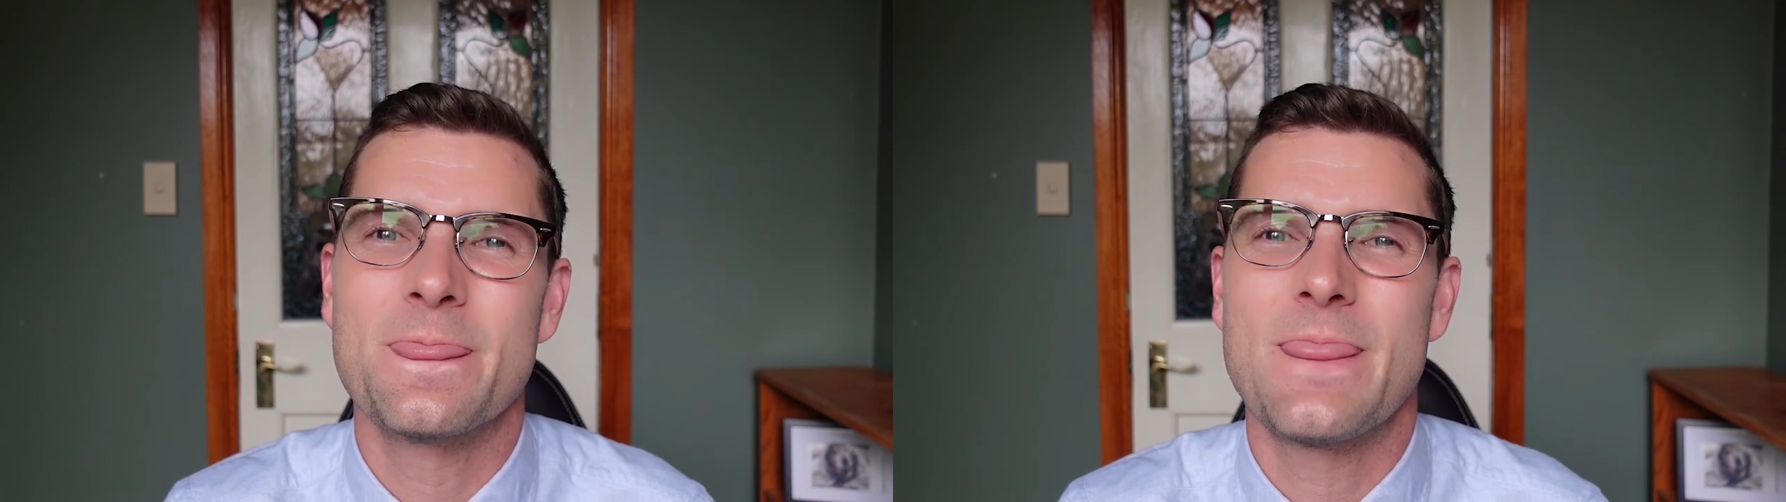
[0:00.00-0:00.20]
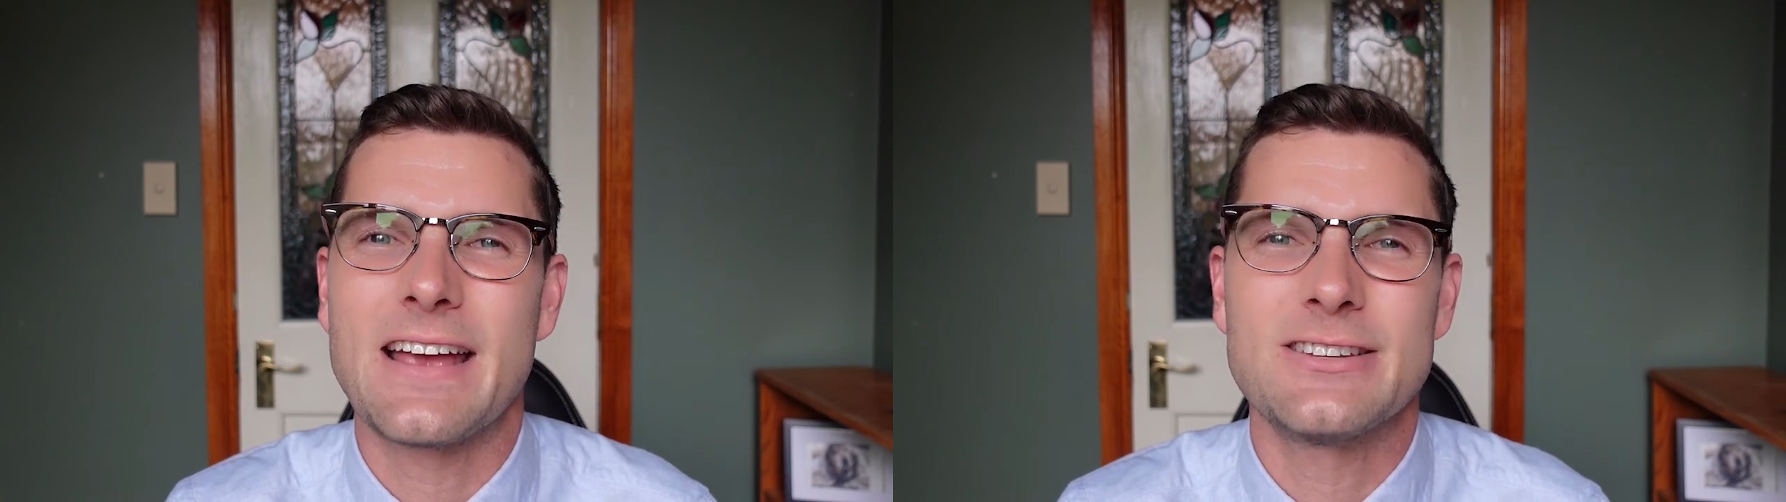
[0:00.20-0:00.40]

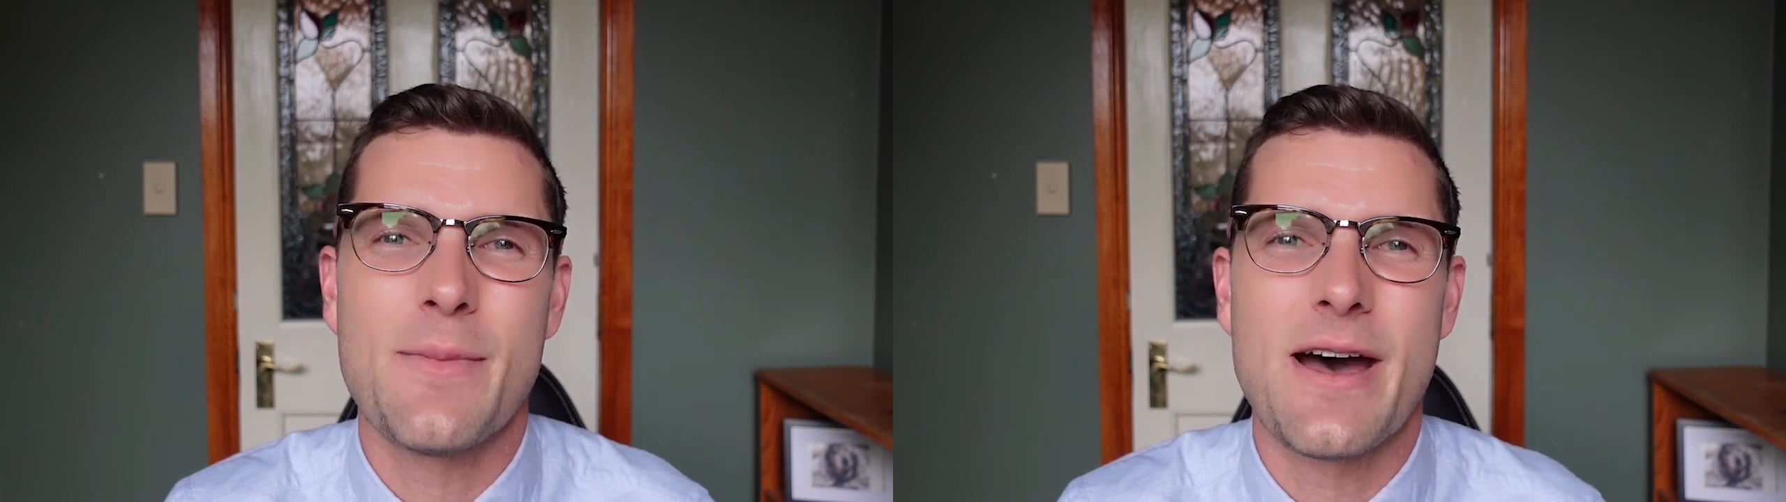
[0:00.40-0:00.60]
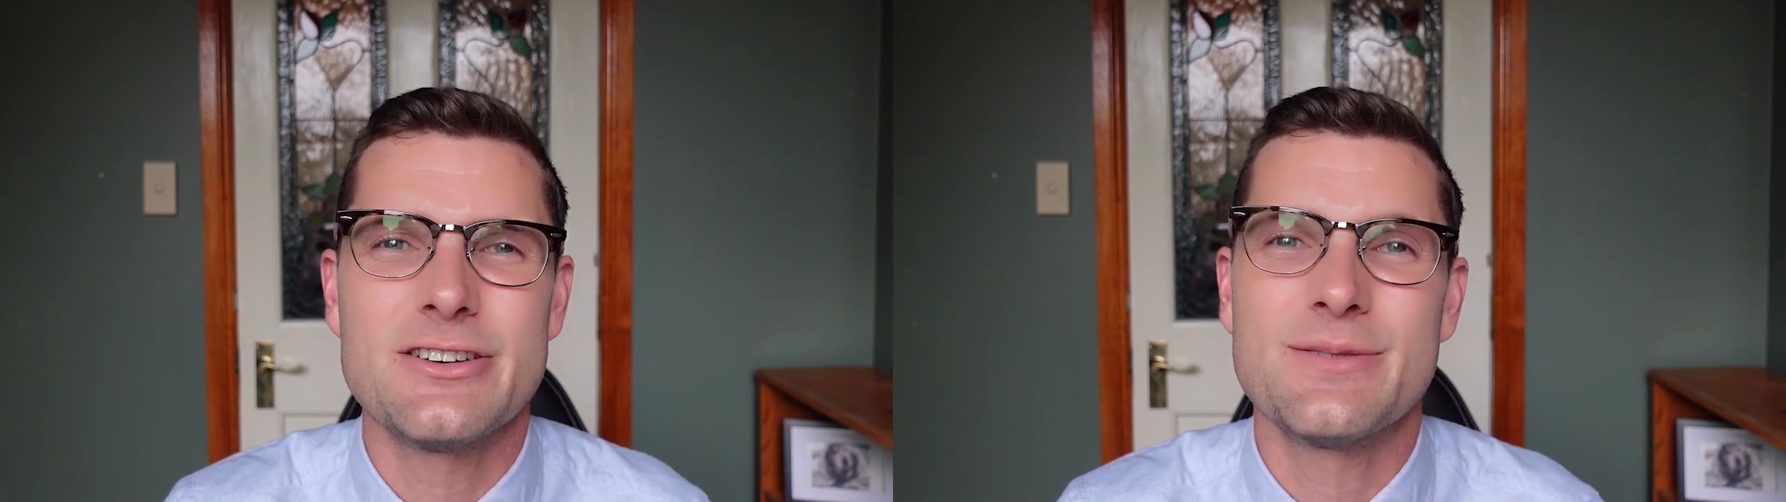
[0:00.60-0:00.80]
Thanks so
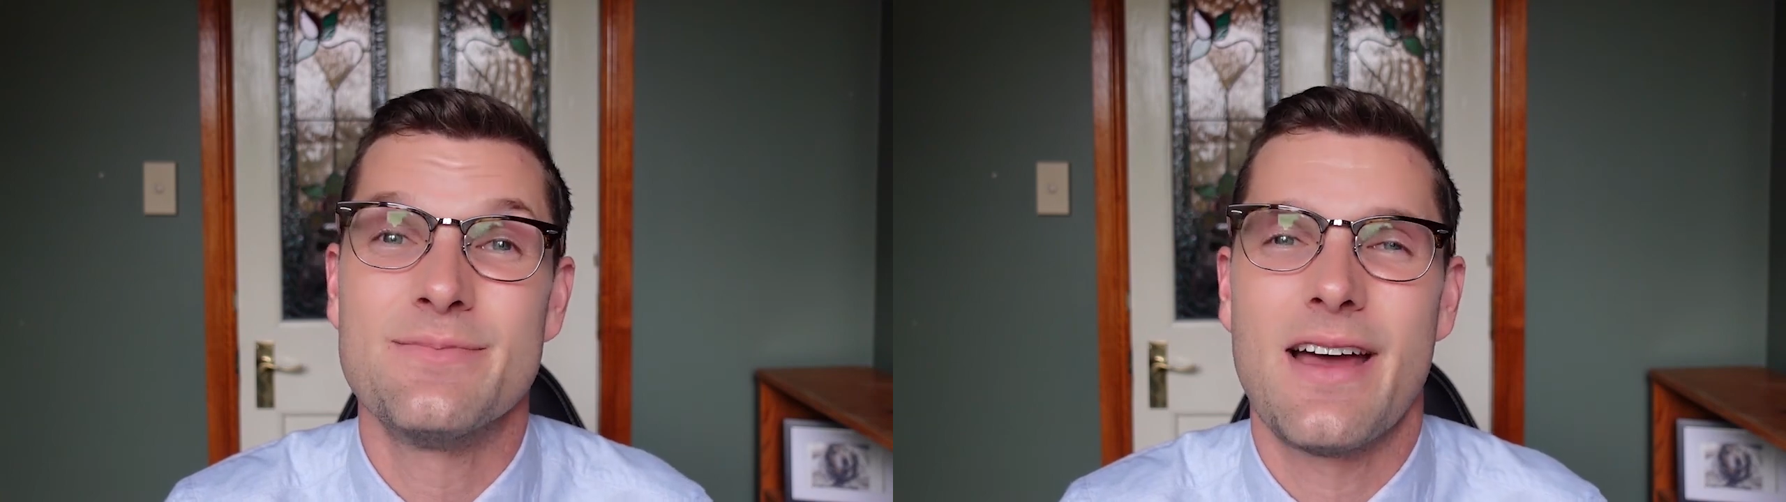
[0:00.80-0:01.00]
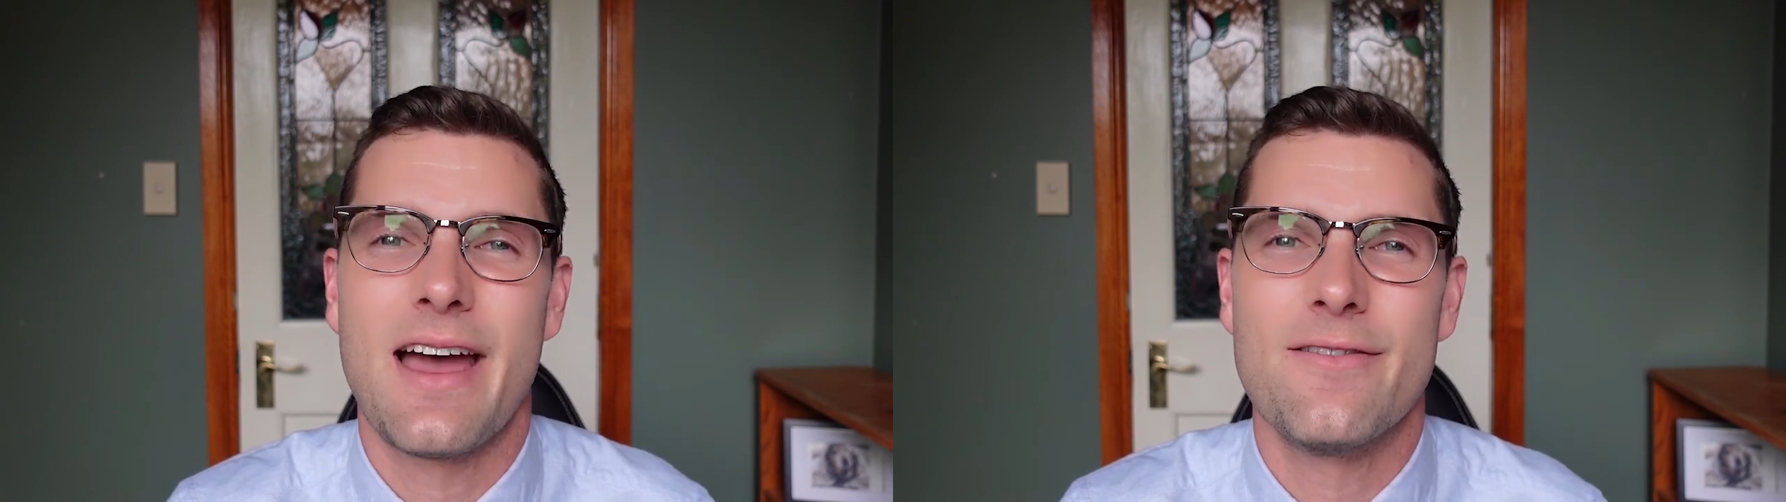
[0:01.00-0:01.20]
much.
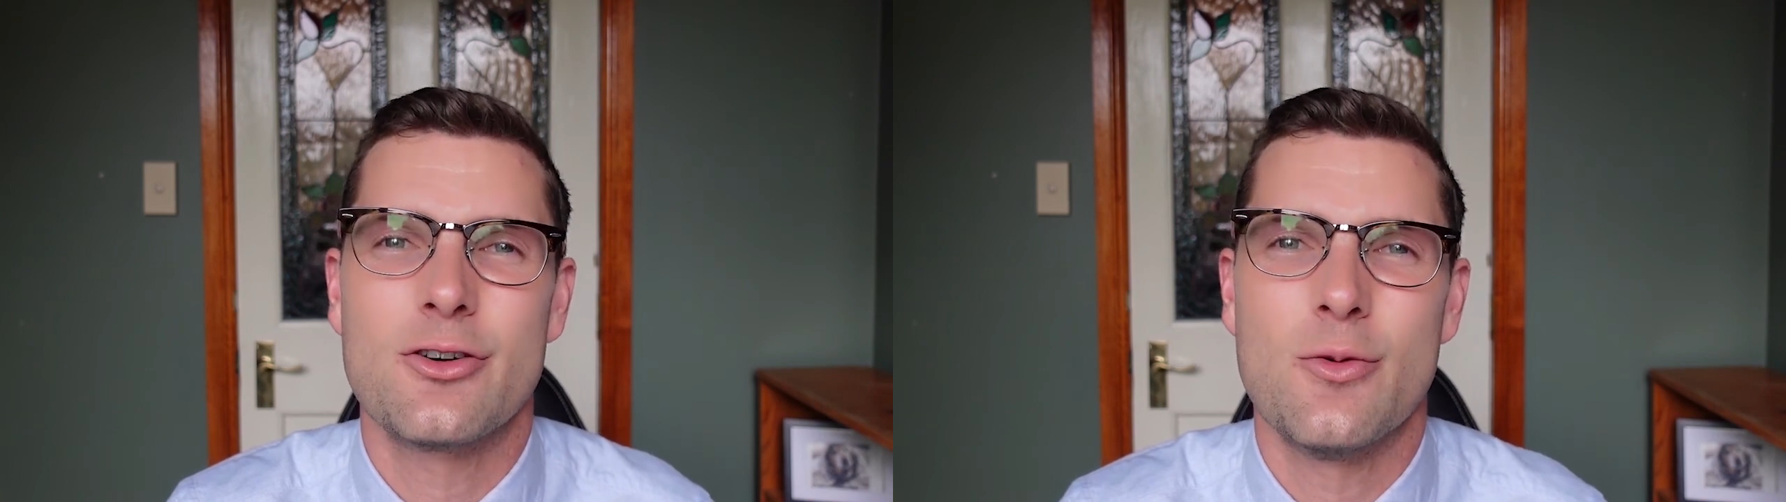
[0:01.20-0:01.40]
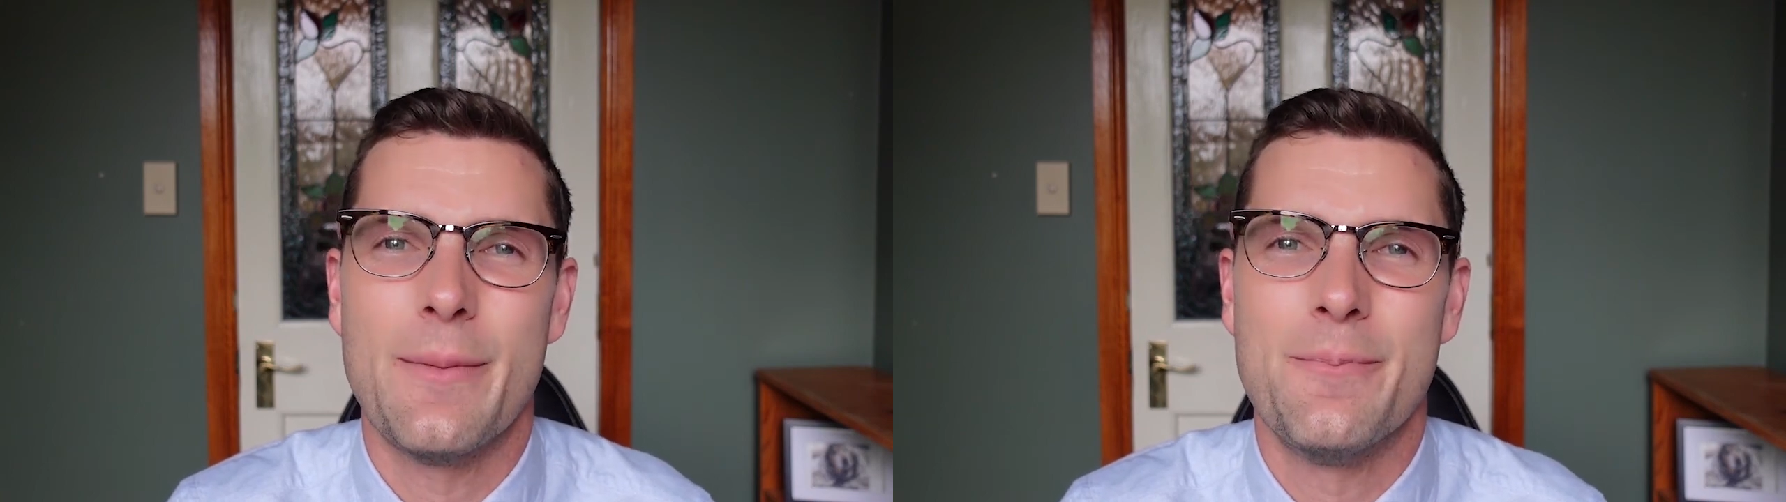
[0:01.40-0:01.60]
Have a
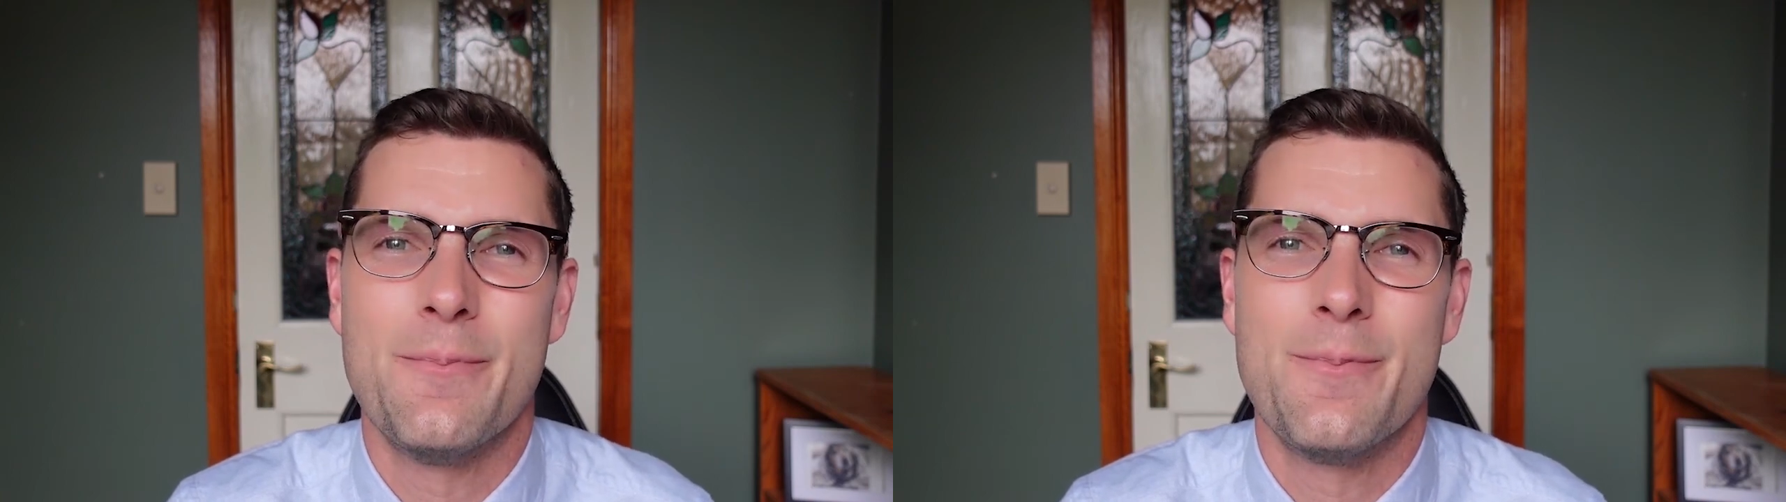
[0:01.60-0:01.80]
good one.